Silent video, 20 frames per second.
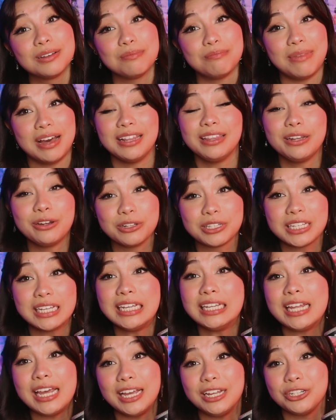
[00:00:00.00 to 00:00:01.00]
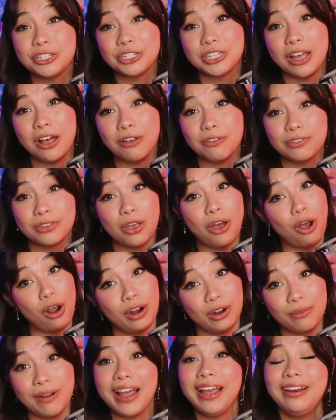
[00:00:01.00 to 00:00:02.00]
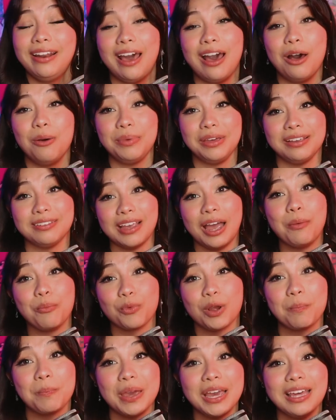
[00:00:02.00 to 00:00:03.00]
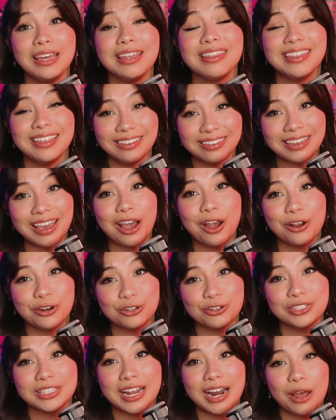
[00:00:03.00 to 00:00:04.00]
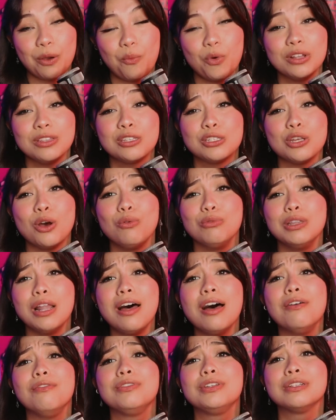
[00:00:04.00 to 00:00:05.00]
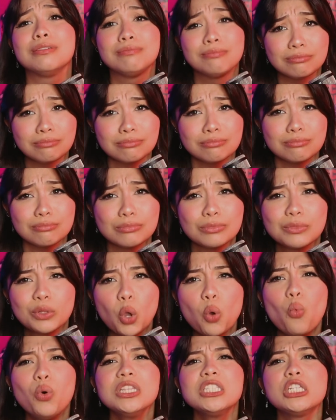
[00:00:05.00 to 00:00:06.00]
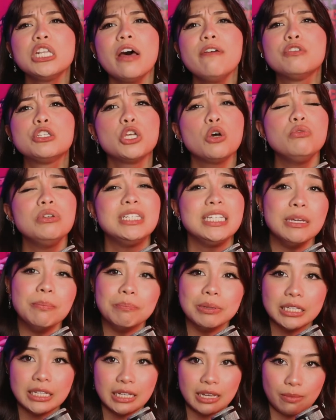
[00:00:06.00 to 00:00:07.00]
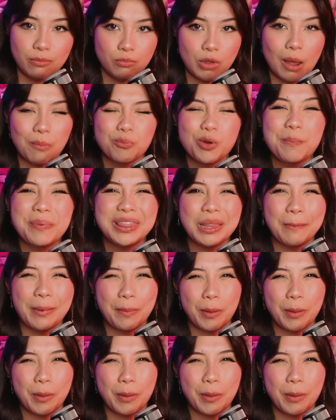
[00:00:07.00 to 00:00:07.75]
little teenage self's heart right now because I'm ripping these characters that I once loved so deeply. I'm ripping them